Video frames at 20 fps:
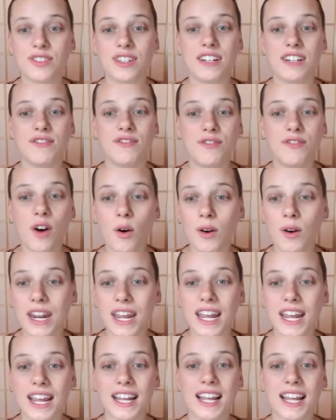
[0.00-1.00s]
in
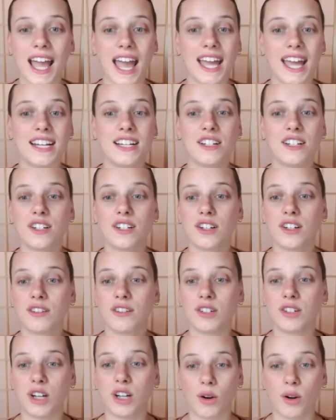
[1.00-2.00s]
voting and
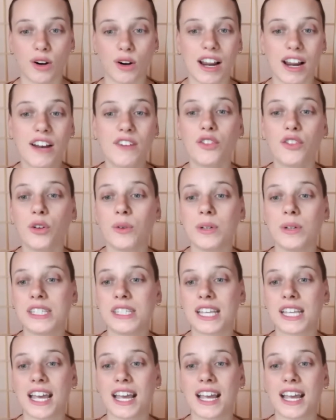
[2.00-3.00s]
you're
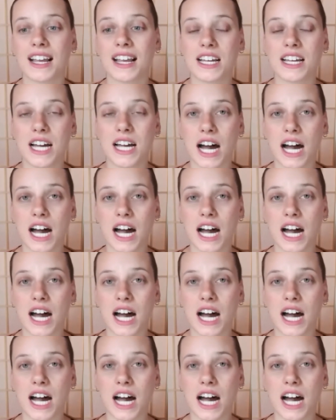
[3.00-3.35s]
influencing